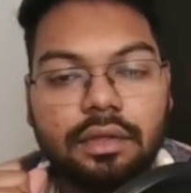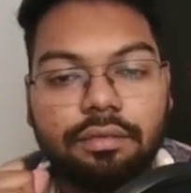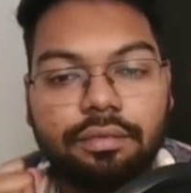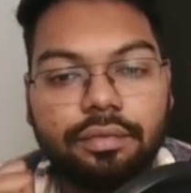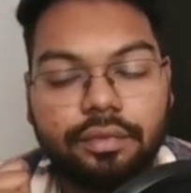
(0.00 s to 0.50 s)

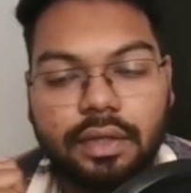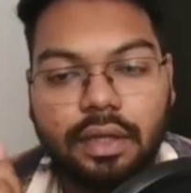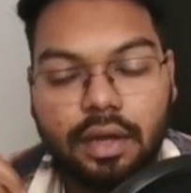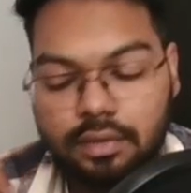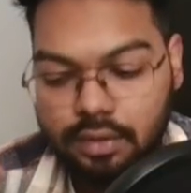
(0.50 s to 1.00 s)
if
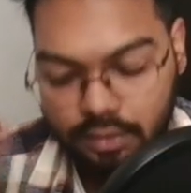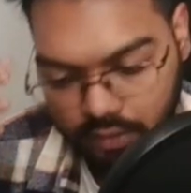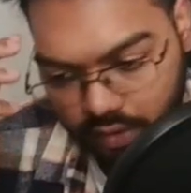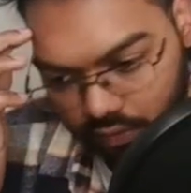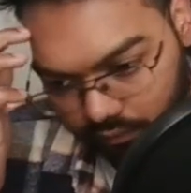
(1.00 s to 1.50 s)
there are
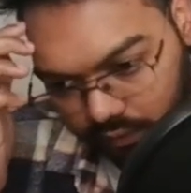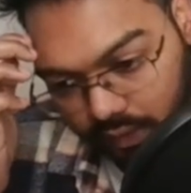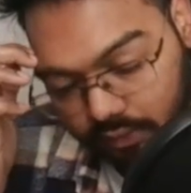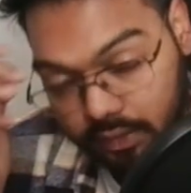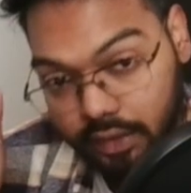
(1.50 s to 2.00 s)
certain kind of
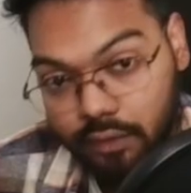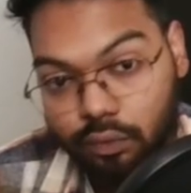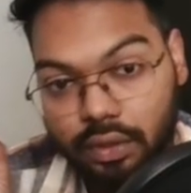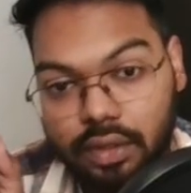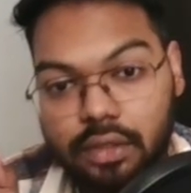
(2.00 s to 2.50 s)
attacks, then it
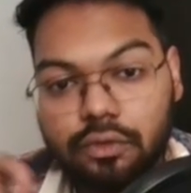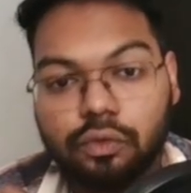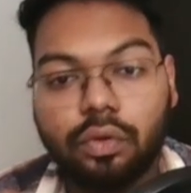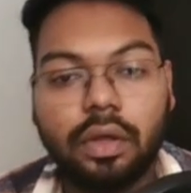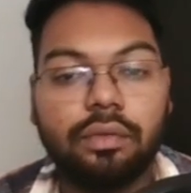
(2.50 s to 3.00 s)
would really
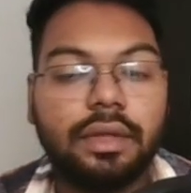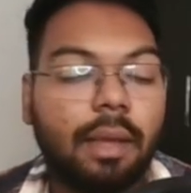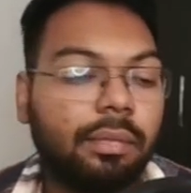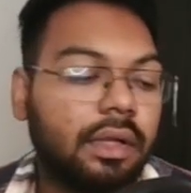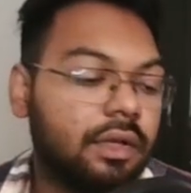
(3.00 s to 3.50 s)
slow down the
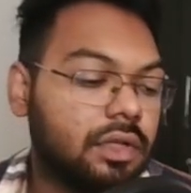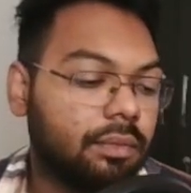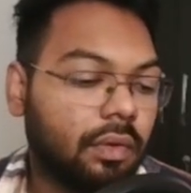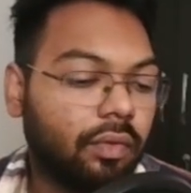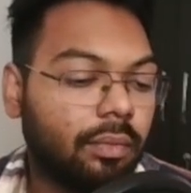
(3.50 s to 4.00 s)

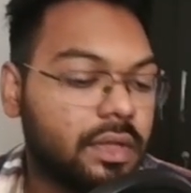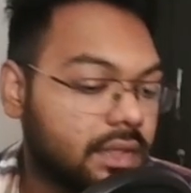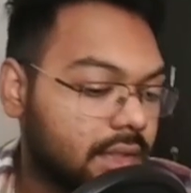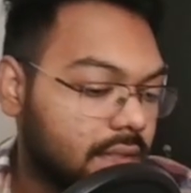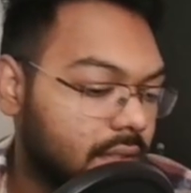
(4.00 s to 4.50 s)
application
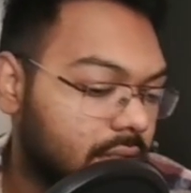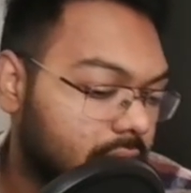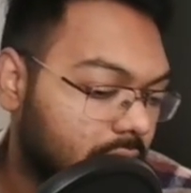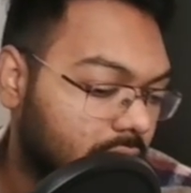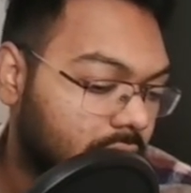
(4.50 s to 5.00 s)
performance in
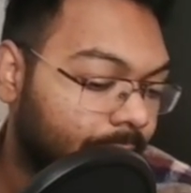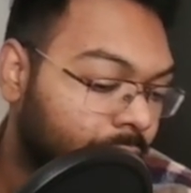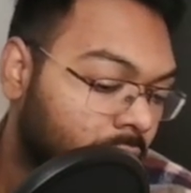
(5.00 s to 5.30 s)
this sense.